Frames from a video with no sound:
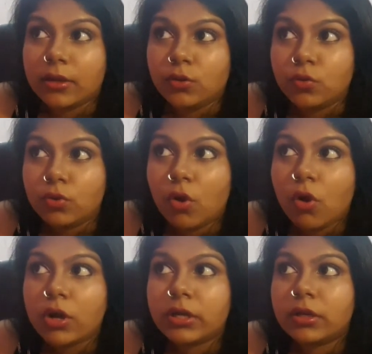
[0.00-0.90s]
Do
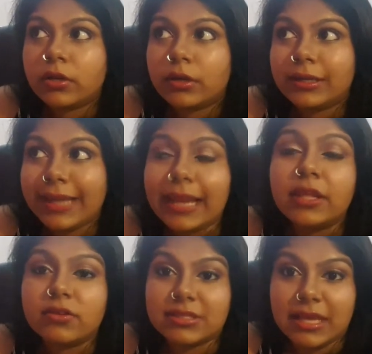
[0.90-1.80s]
not tell
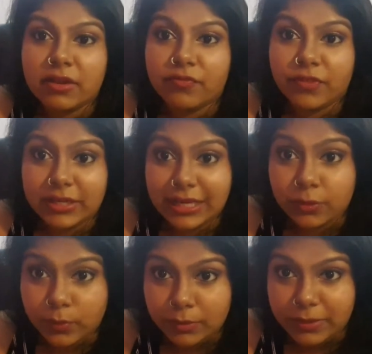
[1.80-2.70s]
yourself that
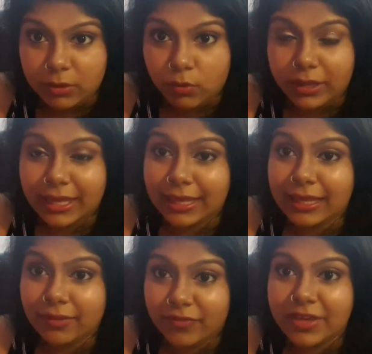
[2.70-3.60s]
it will be okay.
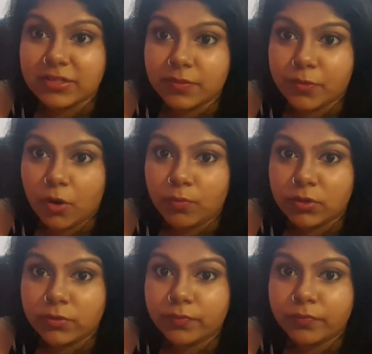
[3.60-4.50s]
If there is a
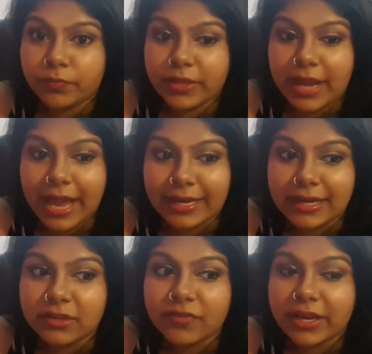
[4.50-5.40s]
problem, then
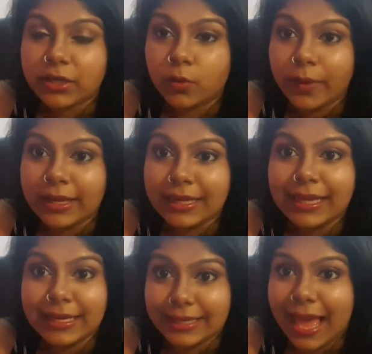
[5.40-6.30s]
identify it
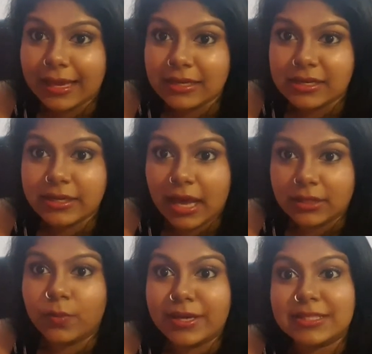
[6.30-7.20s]
quickly and tackle it.
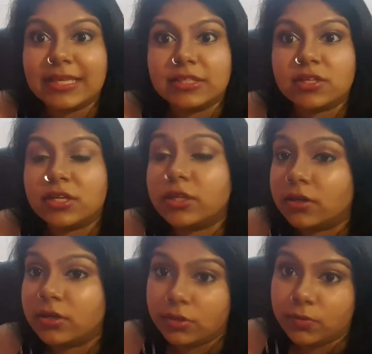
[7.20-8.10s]
Otherwise, it's going to
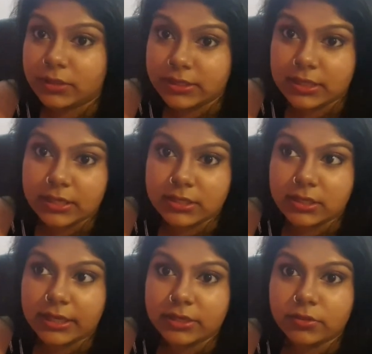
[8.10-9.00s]
turn into a disaster
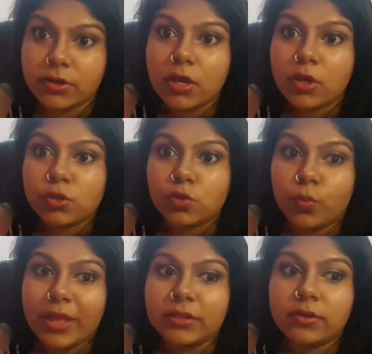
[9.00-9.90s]
later. So
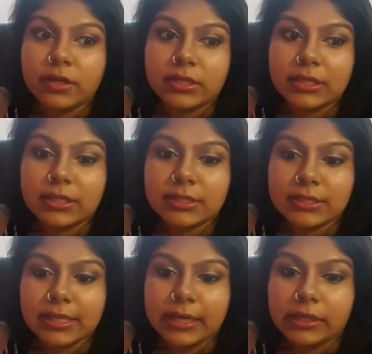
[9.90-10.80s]
whether it
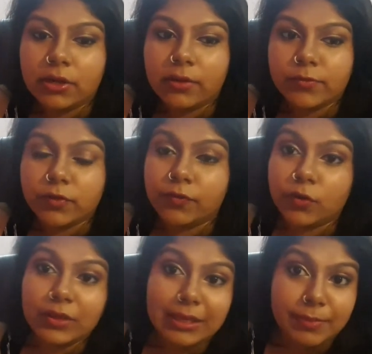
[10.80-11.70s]
is in terms of
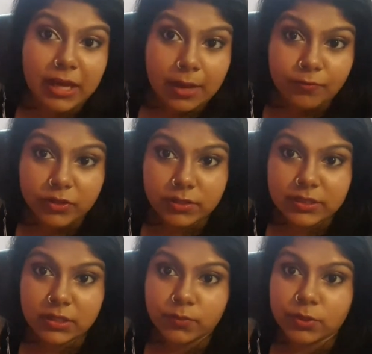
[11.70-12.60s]
keeping up with your
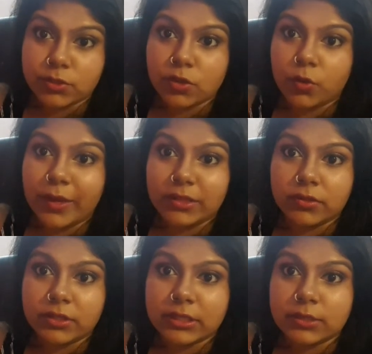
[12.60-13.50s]
syllabus, or whether
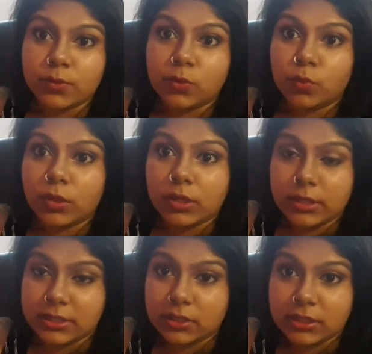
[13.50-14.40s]
it is with
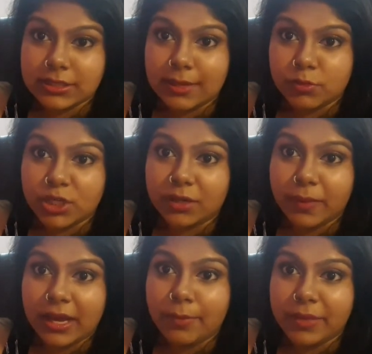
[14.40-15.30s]
a certain subject
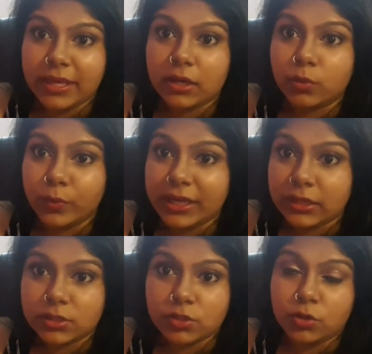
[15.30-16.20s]
becoming a
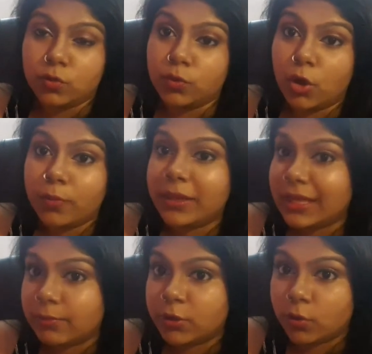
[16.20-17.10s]
weakness, or you not being
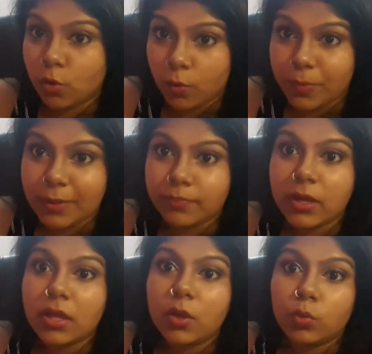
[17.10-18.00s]
able to cope up
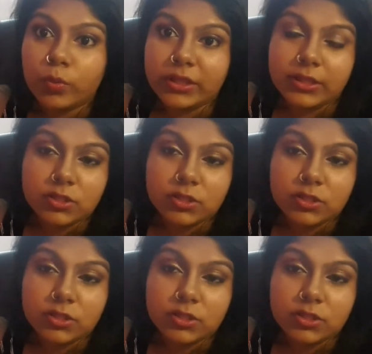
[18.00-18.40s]
with the